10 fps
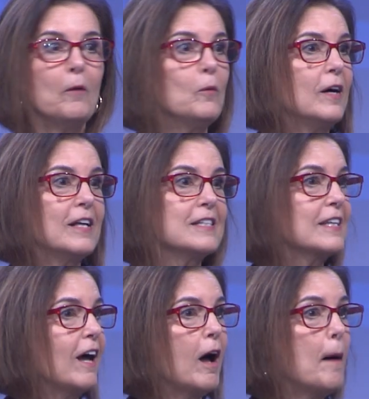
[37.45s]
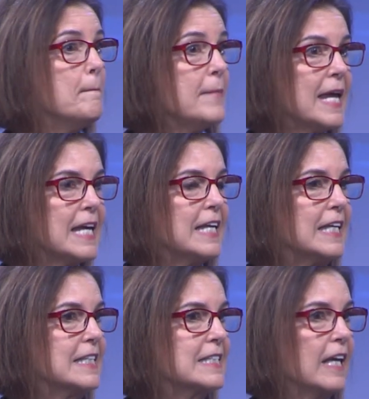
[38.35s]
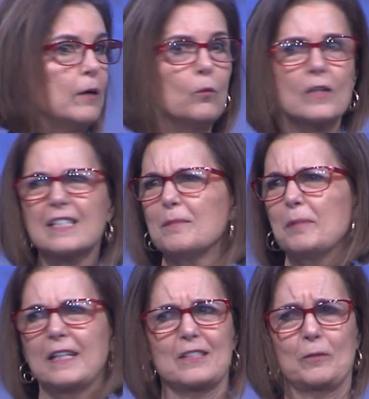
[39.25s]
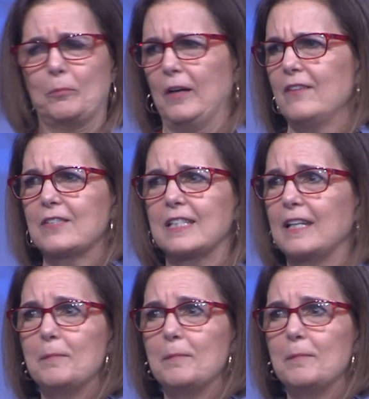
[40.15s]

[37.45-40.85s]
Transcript: was amazed, and it wasn't because of privacy.